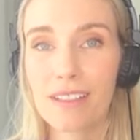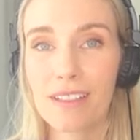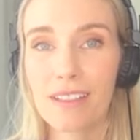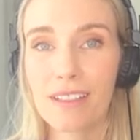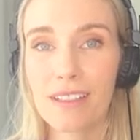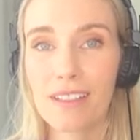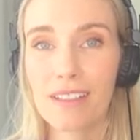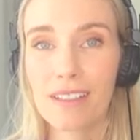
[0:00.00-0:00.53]

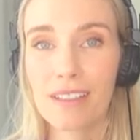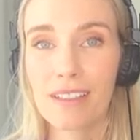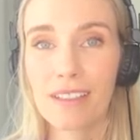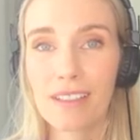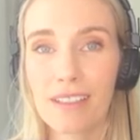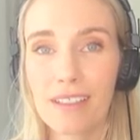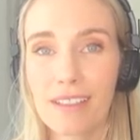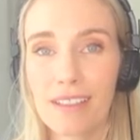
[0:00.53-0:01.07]

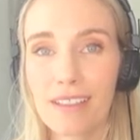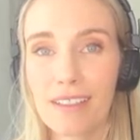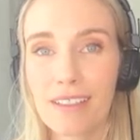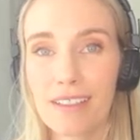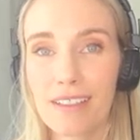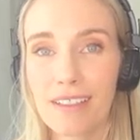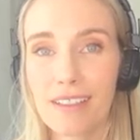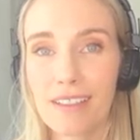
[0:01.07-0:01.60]

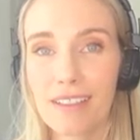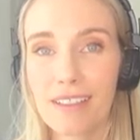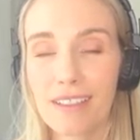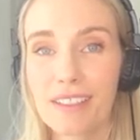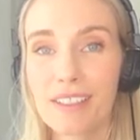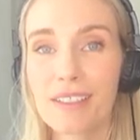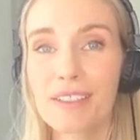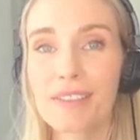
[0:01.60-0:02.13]

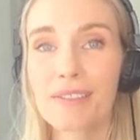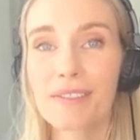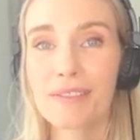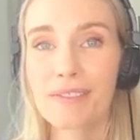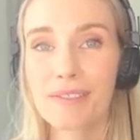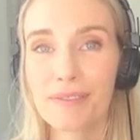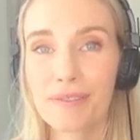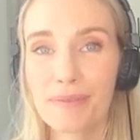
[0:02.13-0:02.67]

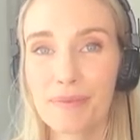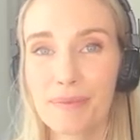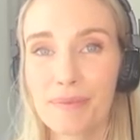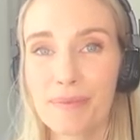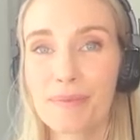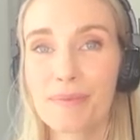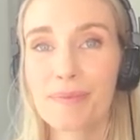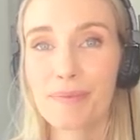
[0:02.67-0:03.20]

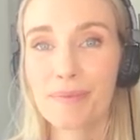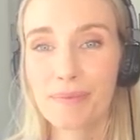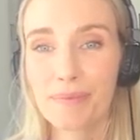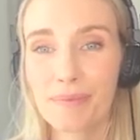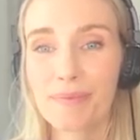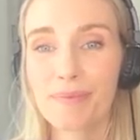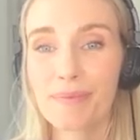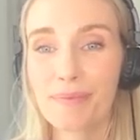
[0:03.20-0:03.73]

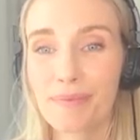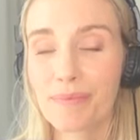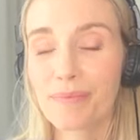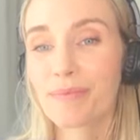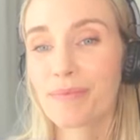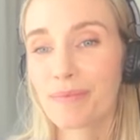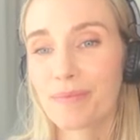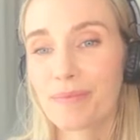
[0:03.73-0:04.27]

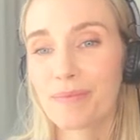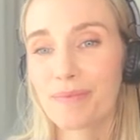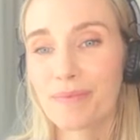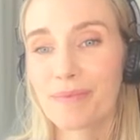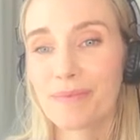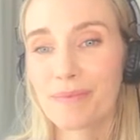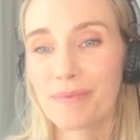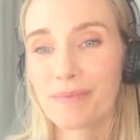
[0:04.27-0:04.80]

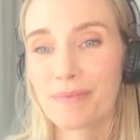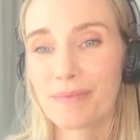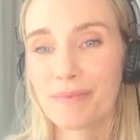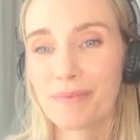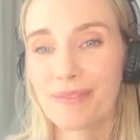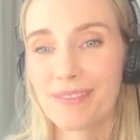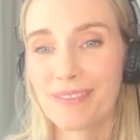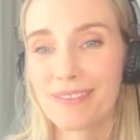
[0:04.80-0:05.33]

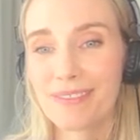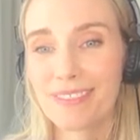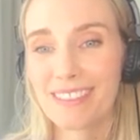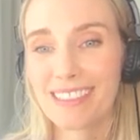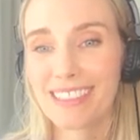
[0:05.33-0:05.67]
No words are spoken by the person on screen.